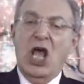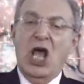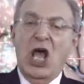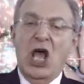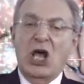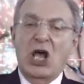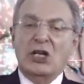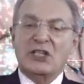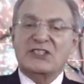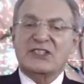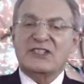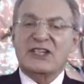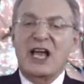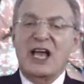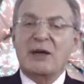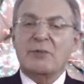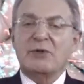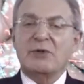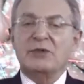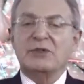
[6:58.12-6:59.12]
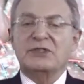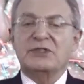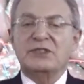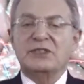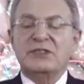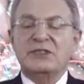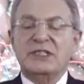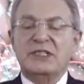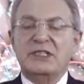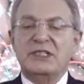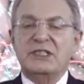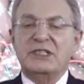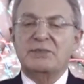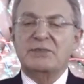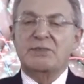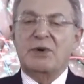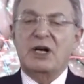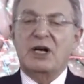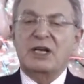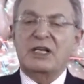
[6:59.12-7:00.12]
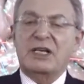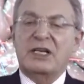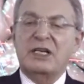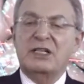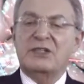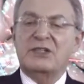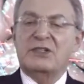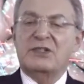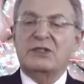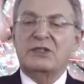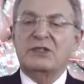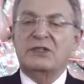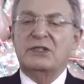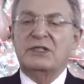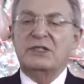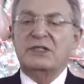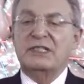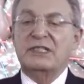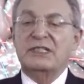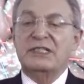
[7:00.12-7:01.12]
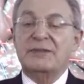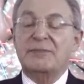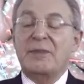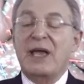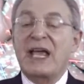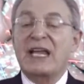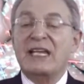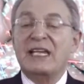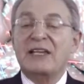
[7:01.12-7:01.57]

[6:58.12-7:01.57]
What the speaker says: Alzheimer's disease, Parkinson's disease, and